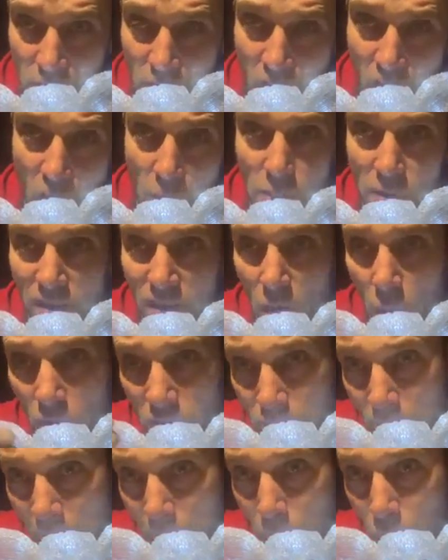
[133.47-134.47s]
I hope this
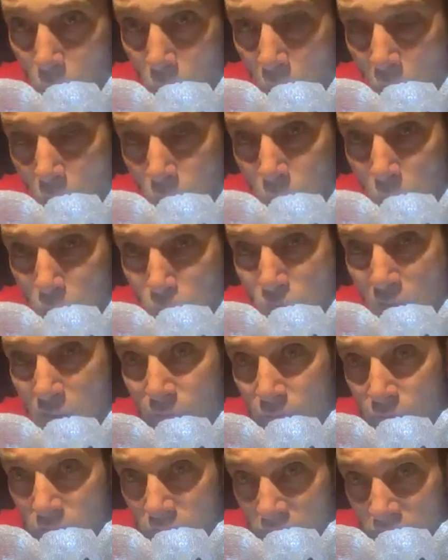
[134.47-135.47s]
helps people. I hope it's
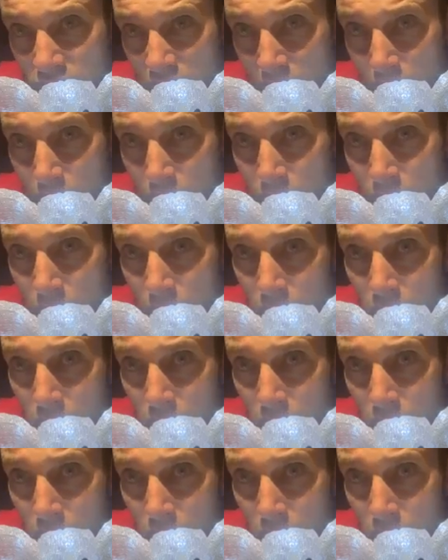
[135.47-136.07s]
relevant to some.